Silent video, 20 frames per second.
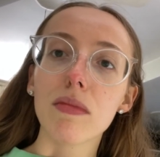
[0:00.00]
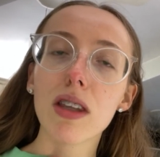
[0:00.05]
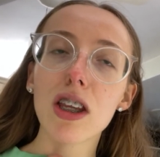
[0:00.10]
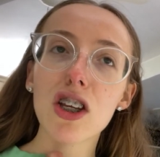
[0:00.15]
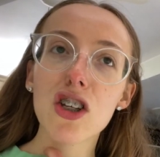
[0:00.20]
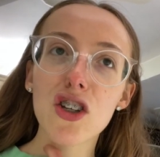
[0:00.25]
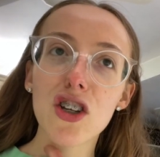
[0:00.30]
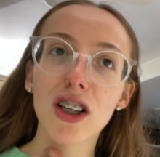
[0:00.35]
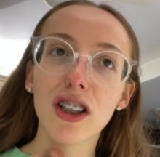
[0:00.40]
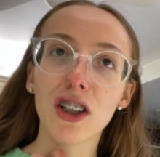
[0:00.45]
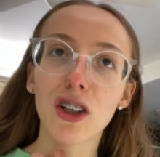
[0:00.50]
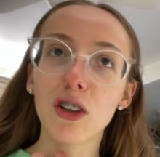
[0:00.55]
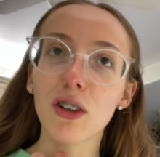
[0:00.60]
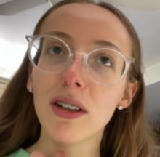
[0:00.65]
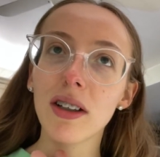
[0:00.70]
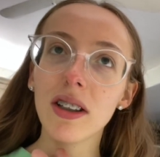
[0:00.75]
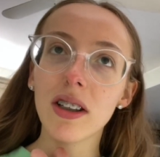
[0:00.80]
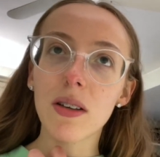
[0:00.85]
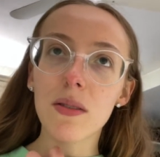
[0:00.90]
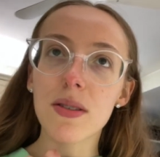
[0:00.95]
She
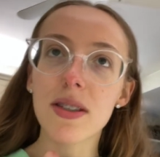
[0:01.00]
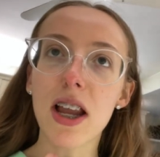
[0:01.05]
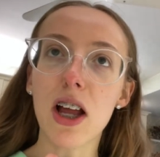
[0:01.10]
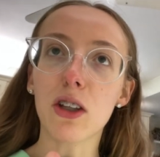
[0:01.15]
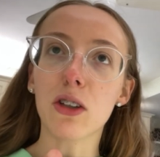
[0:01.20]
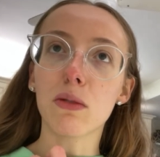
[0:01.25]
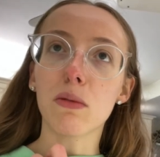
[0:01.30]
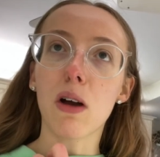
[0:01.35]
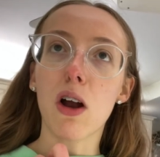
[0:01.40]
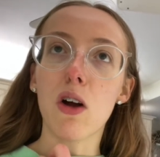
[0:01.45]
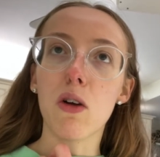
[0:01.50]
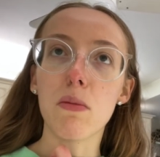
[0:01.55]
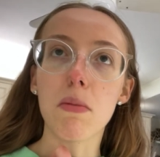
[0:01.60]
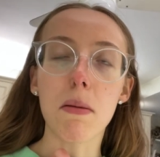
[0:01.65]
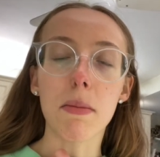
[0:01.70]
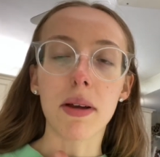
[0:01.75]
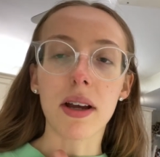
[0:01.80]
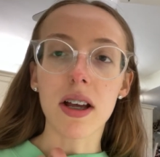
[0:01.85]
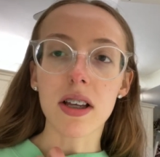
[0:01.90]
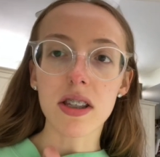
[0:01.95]
literally lives down the road, but
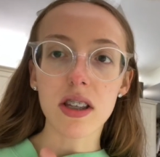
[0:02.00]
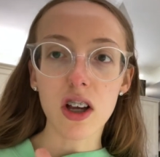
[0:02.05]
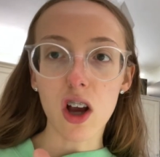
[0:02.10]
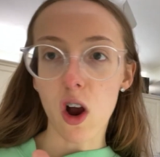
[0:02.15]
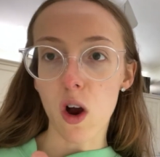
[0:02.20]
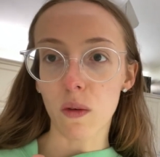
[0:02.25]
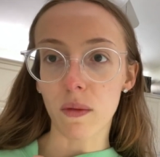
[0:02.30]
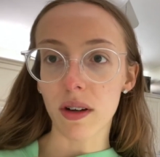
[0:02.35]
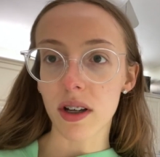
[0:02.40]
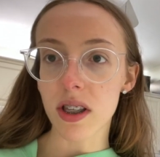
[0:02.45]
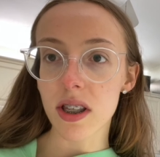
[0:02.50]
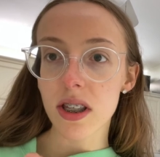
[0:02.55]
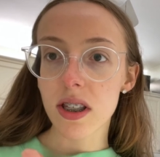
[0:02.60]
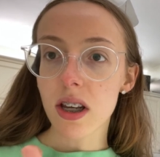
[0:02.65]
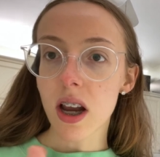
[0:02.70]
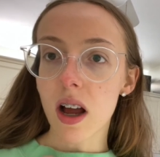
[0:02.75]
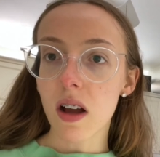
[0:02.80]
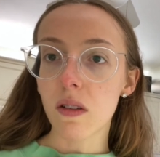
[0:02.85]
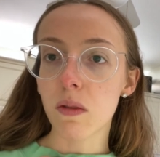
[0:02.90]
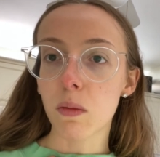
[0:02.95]
because of COVID and
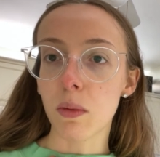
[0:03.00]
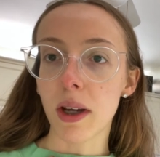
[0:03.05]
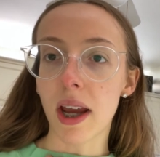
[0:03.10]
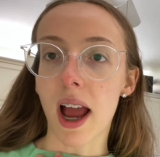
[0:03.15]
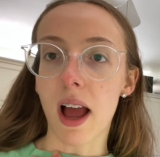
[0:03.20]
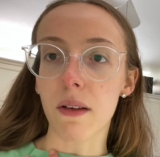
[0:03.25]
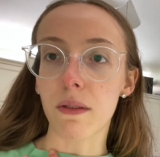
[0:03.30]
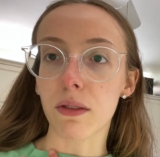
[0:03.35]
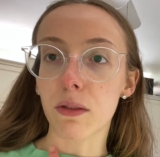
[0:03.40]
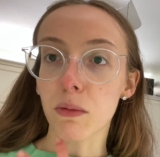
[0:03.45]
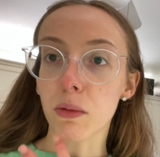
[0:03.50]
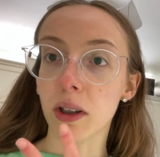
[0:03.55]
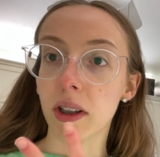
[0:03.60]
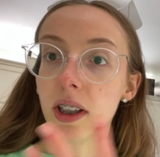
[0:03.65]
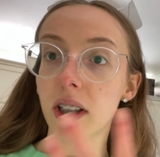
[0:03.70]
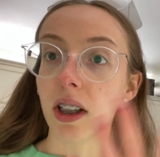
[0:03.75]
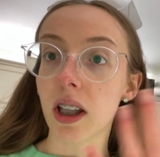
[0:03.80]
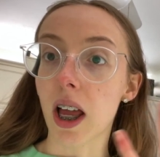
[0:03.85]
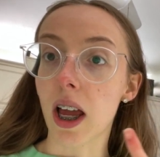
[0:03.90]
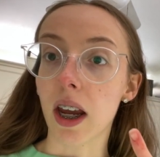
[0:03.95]
stuff, we haven't really
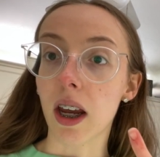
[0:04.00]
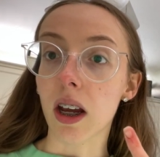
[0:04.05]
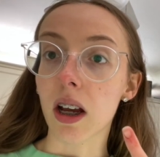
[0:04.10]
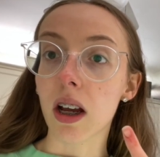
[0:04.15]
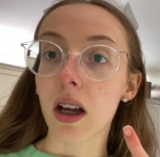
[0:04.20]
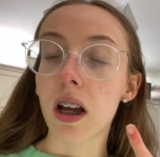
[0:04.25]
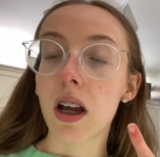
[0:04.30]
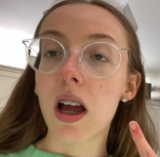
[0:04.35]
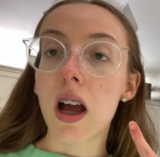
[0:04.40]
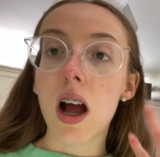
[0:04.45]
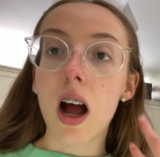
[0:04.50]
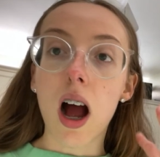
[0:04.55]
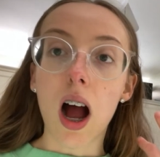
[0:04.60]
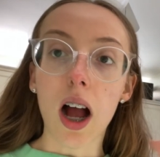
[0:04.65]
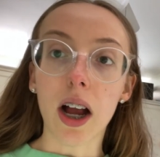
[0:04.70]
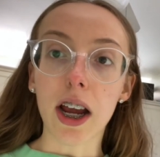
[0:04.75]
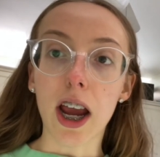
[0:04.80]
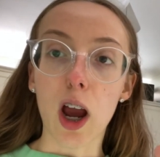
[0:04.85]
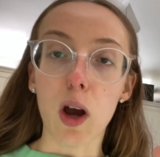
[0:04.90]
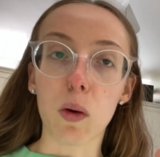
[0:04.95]
like
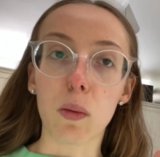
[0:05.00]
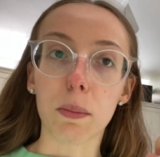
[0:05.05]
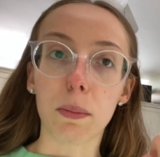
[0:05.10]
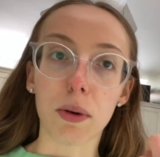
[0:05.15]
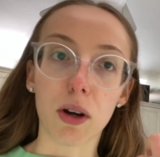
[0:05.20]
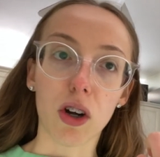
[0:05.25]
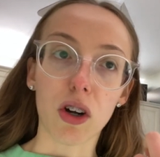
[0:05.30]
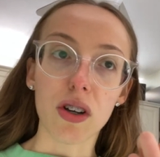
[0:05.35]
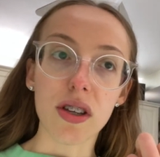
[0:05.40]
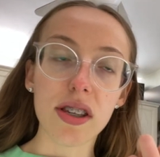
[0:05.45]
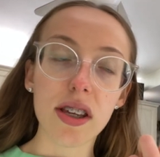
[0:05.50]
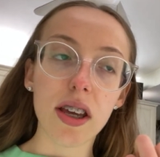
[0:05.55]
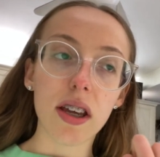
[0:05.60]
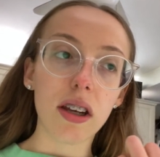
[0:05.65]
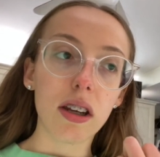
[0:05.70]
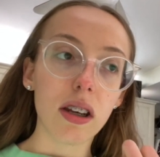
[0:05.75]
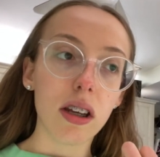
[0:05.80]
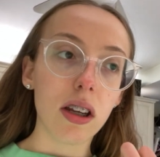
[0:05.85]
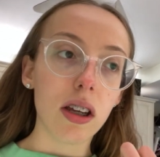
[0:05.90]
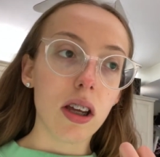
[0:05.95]
hung out in
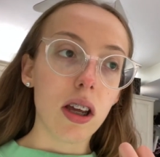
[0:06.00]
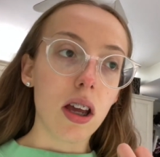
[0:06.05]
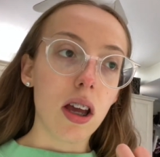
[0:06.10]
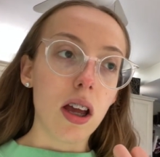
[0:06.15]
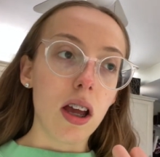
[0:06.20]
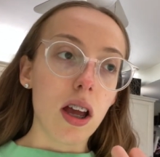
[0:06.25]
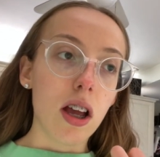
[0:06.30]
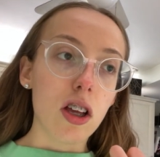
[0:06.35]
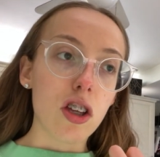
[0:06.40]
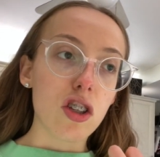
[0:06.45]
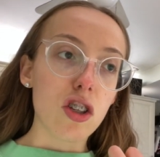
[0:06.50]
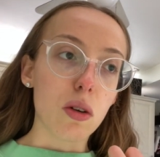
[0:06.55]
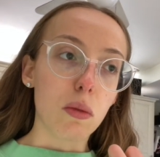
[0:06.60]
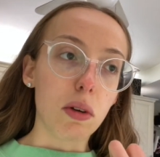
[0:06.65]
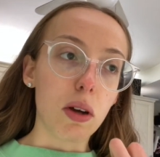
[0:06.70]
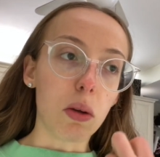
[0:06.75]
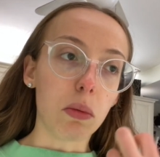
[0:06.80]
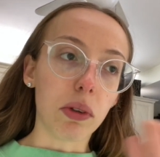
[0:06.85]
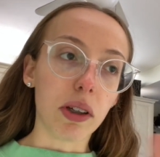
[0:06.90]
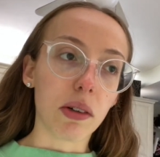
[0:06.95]
person, so
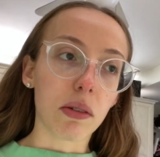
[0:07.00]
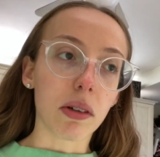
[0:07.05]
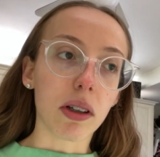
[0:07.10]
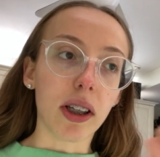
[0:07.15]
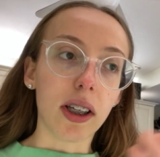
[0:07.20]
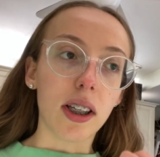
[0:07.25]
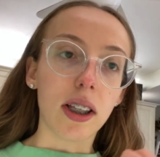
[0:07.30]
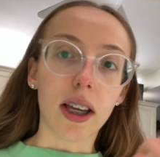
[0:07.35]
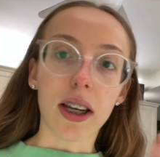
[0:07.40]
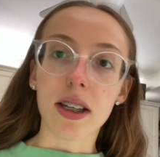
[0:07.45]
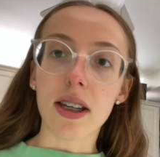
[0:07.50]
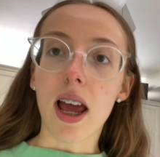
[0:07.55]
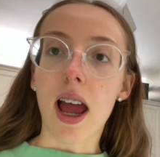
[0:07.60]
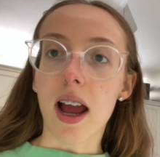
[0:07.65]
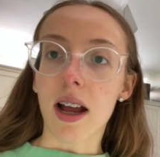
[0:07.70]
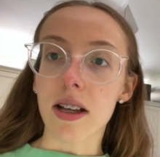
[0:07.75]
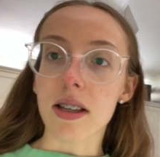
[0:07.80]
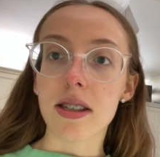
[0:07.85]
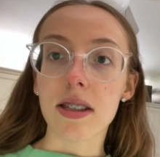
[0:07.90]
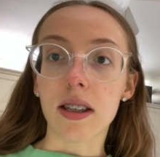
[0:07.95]
we only really like
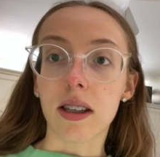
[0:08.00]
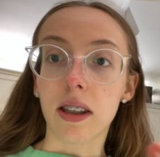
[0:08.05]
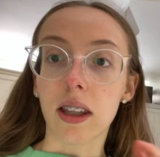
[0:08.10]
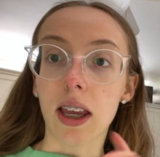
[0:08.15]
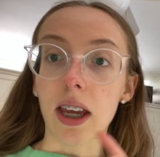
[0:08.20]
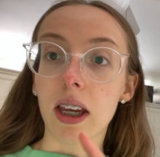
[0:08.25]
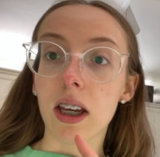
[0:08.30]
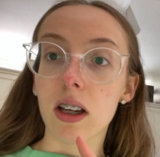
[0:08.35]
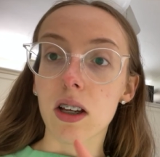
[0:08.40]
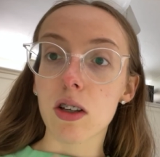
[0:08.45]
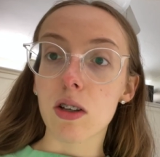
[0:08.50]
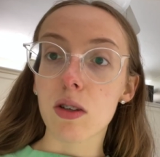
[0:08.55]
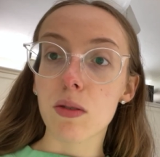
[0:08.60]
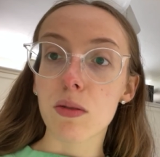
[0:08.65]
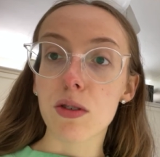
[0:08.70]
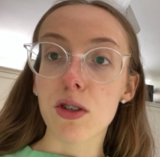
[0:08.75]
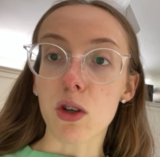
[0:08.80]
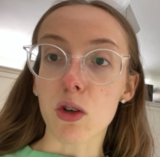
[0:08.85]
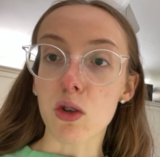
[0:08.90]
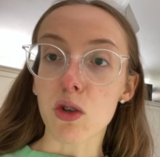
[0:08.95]
text and like
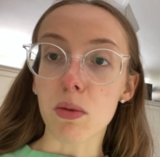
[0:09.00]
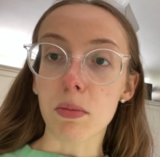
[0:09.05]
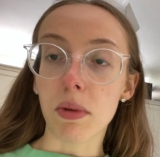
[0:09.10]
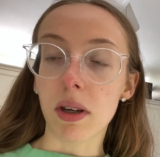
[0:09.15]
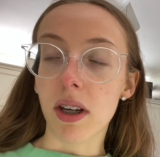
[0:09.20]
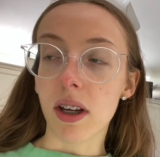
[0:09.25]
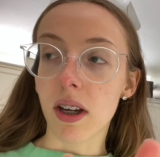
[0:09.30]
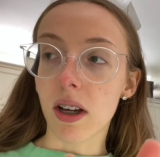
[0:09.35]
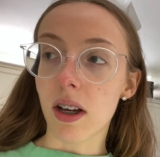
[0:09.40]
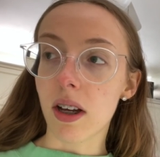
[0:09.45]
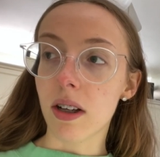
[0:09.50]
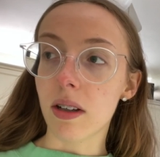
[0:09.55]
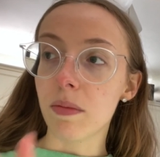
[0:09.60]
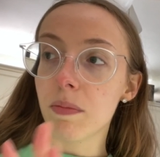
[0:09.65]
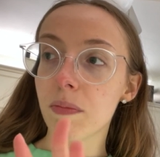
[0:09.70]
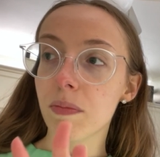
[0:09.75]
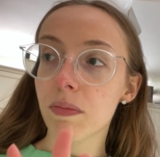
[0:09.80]
social media